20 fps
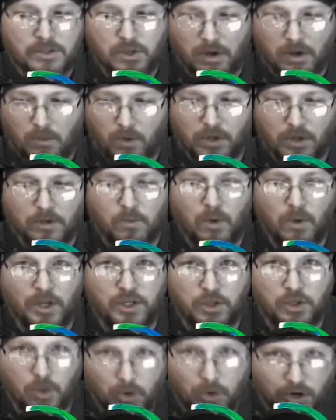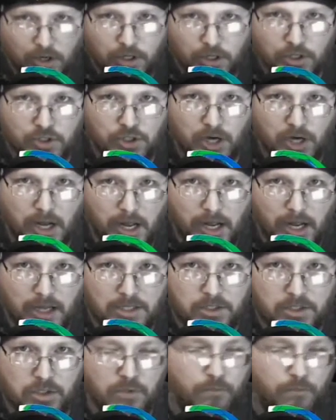So I wonder what you're going to
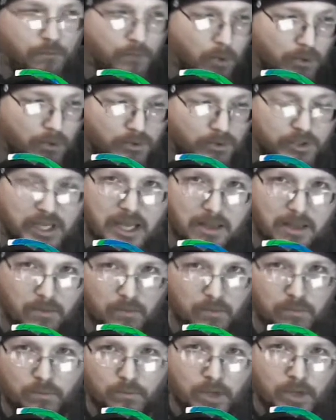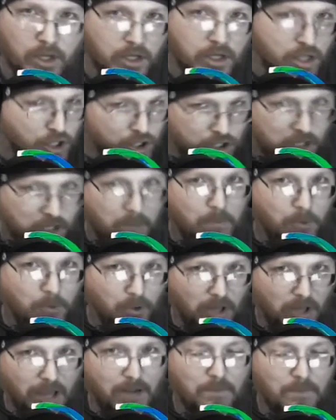try to get
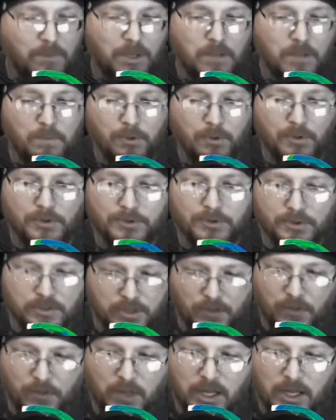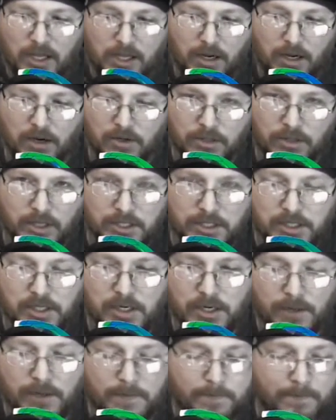sheeple-like people to think here. Let's
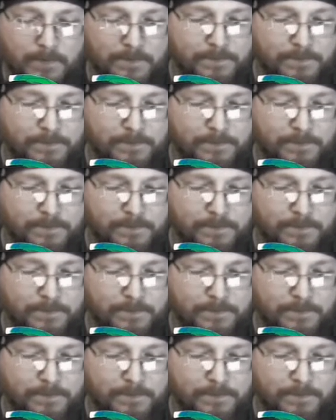hear it.